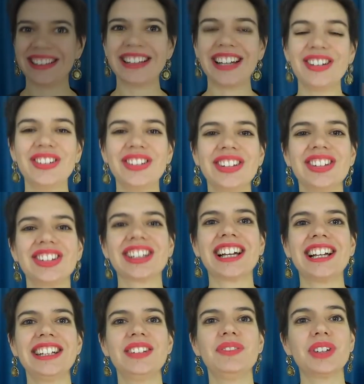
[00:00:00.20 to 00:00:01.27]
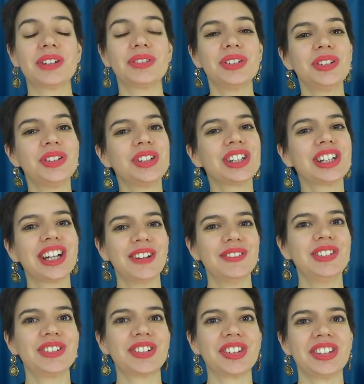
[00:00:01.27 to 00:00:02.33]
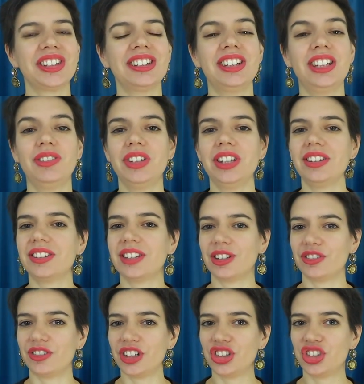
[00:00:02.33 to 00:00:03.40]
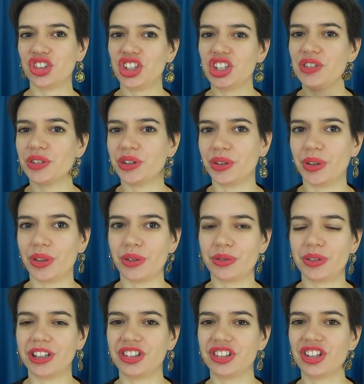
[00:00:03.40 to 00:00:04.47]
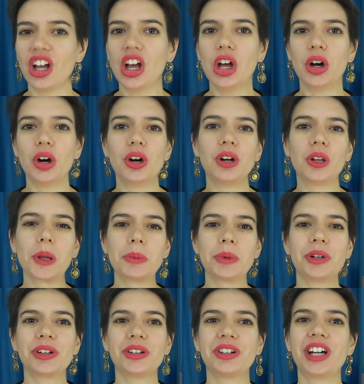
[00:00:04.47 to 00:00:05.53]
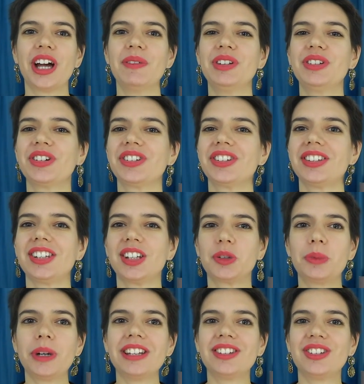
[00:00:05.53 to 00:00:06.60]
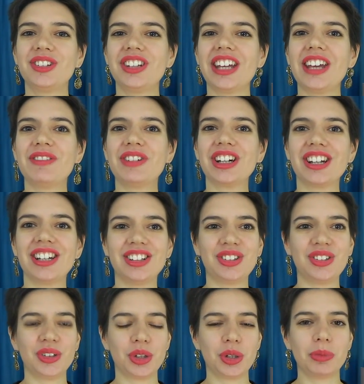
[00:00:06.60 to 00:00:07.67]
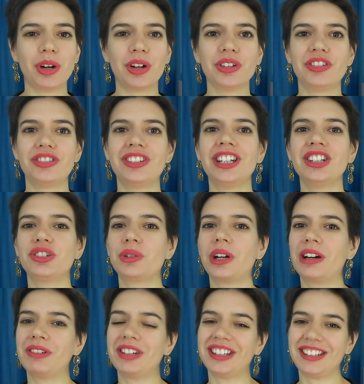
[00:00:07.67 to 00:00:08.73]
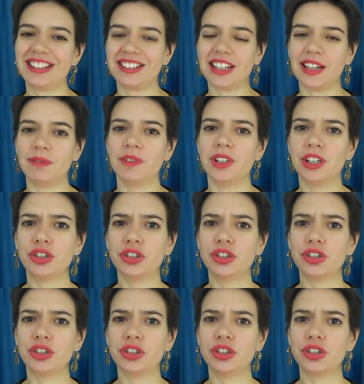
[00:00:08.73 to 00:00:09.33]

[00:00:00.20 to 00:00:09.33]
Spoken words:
Salut, c'est Géraldine, bienvenue sur Comme, Française TV, sound French, even to the French. All aboard the Comme, Française Express, today we're going to talk about French railway system.